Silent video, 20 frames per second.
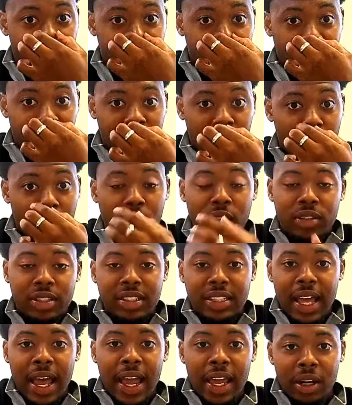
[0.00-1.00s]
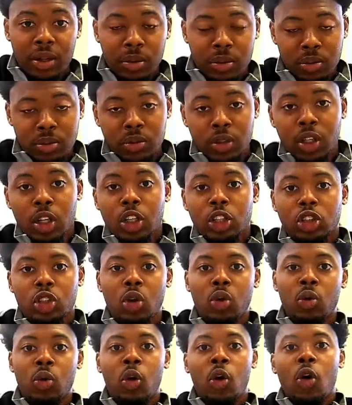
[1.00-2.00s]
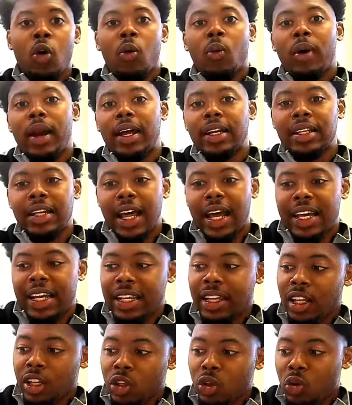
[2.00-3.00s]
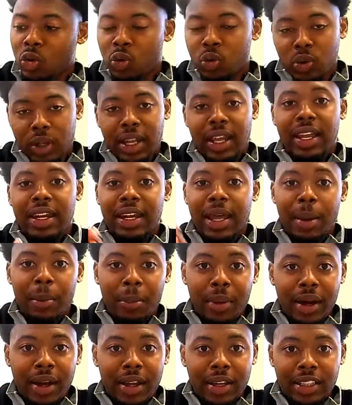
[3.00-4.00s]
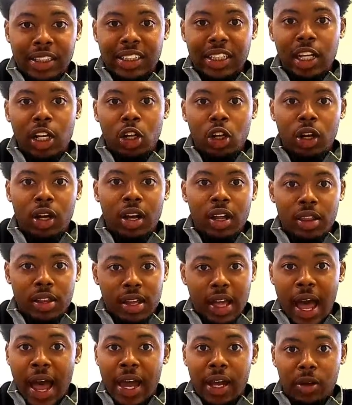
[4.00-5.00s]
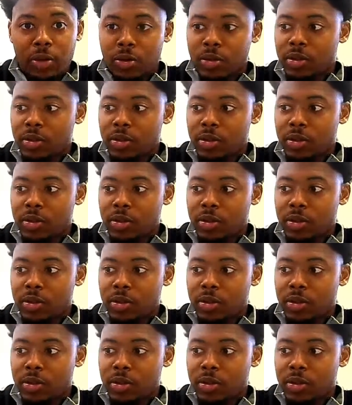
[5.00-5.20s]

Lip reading: Where is this item? So what I did, I clicked on that button, seller other items.